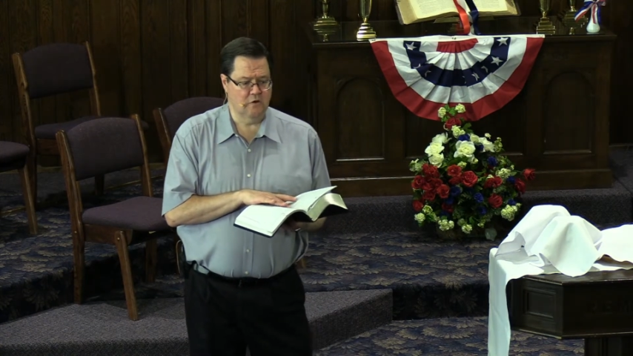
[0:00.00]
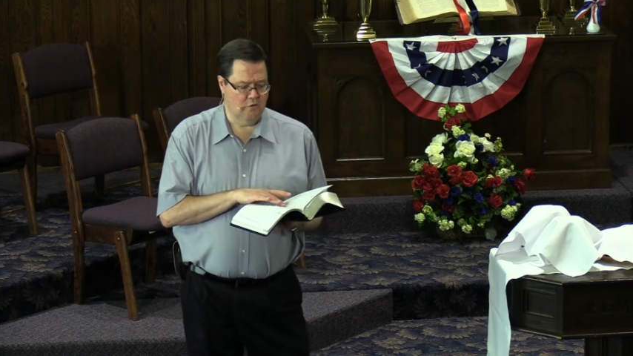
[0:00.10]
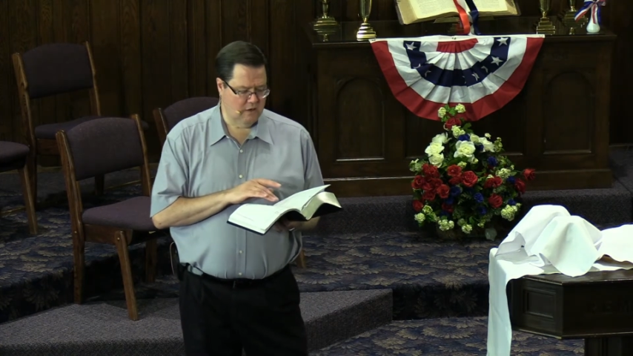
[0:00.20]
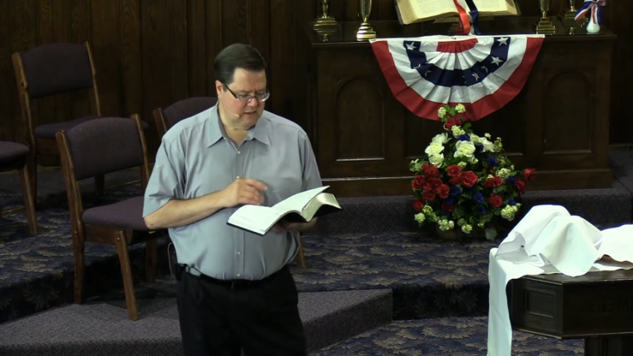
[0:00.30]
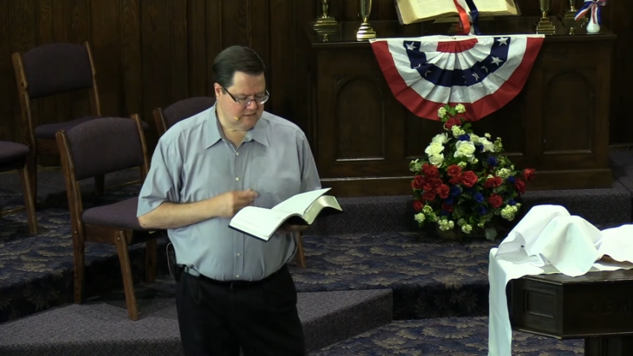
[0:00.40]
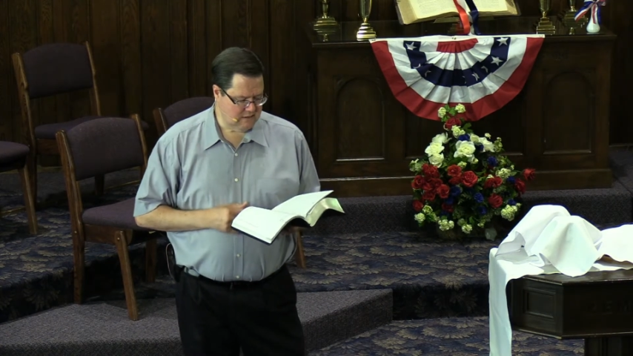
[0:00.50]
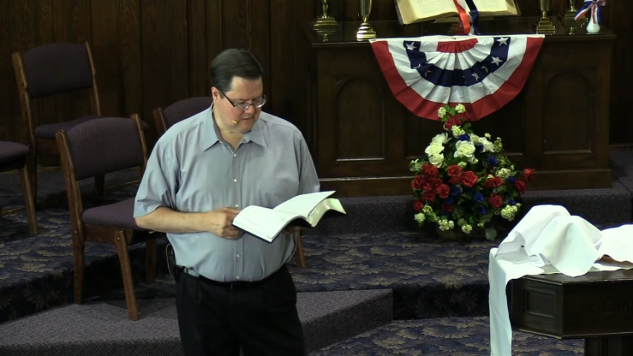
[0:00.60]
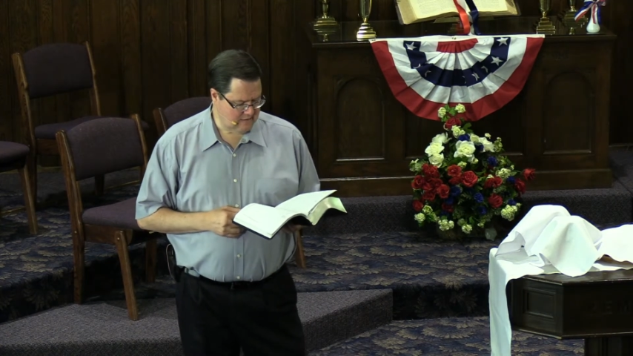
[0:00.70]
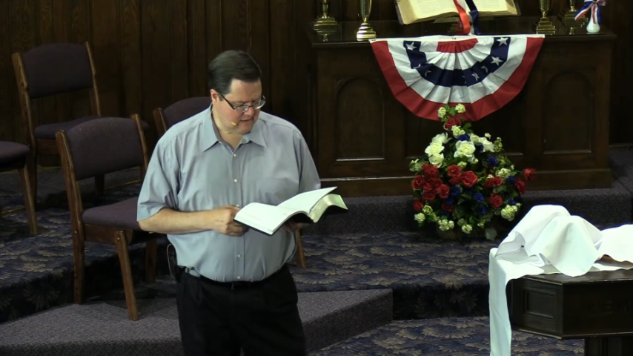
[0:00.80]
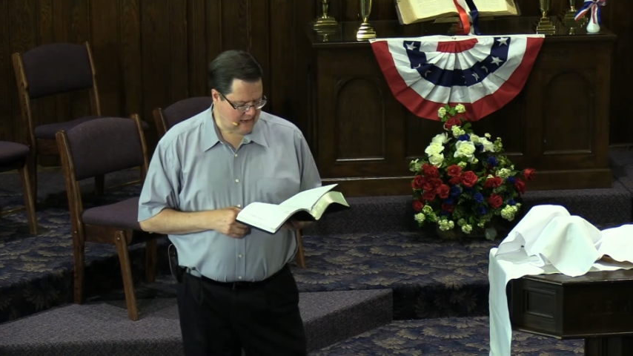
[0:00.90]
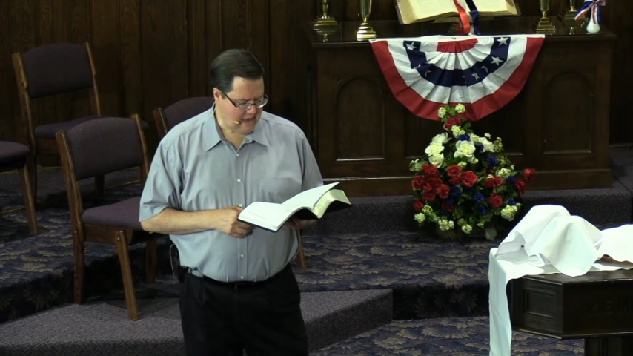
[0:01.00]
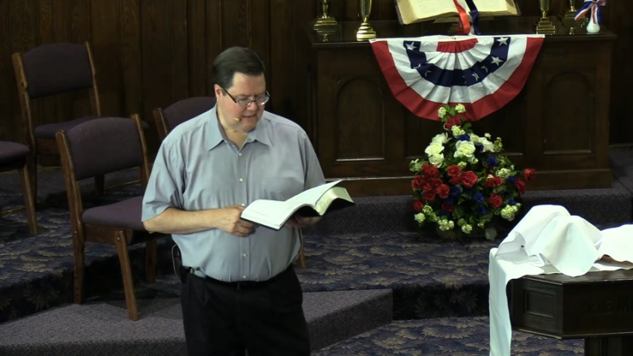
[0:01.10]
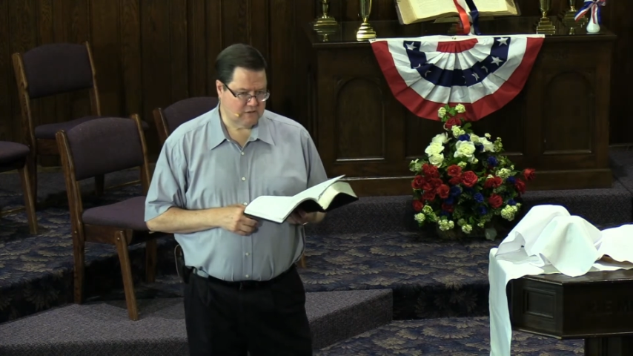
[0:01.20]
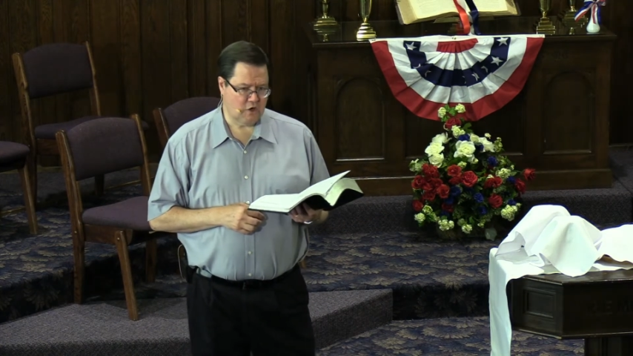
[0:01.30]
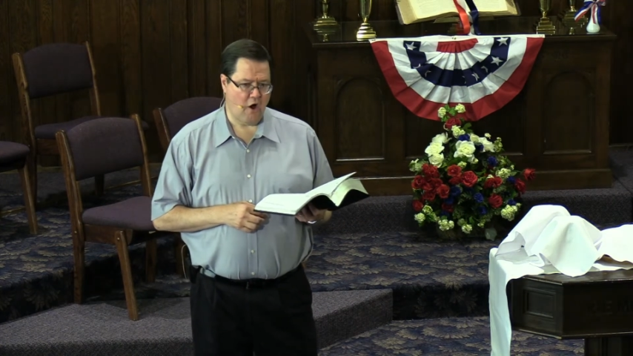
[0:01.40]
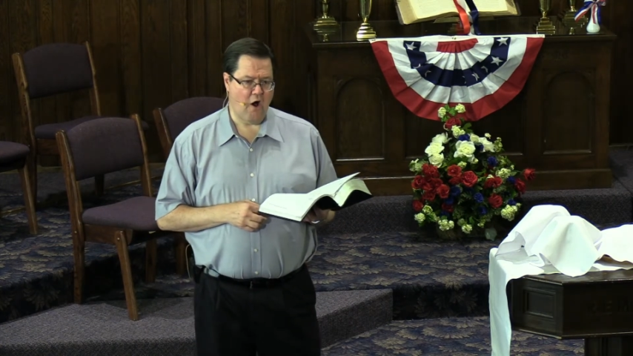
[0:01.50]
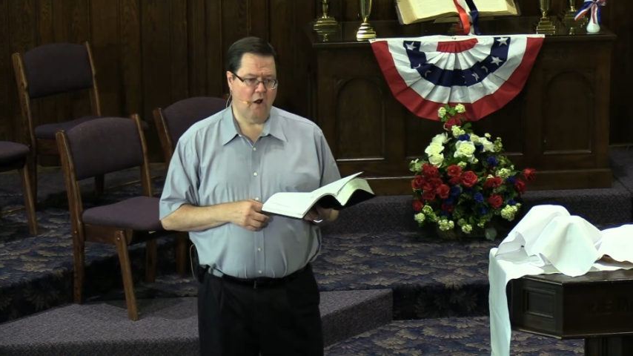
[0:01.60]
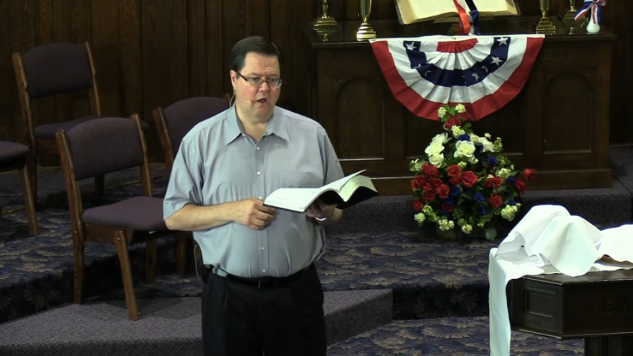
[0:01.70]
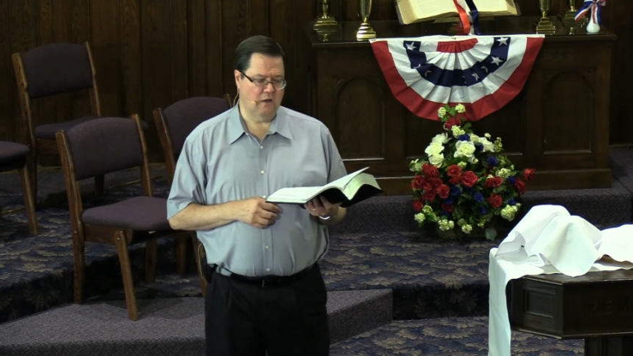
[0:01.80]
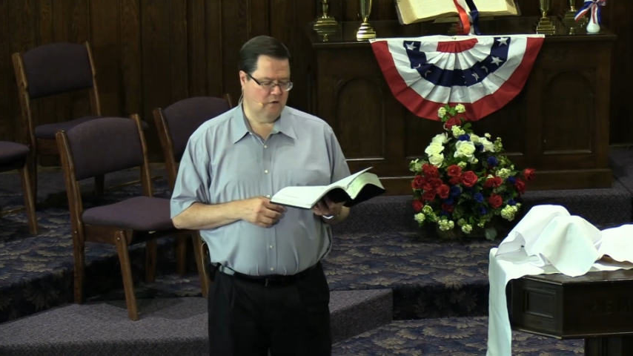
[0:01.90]
who it is that, that God is
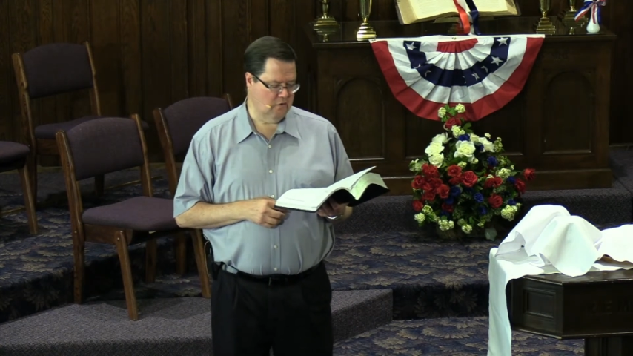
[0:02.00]
calling you or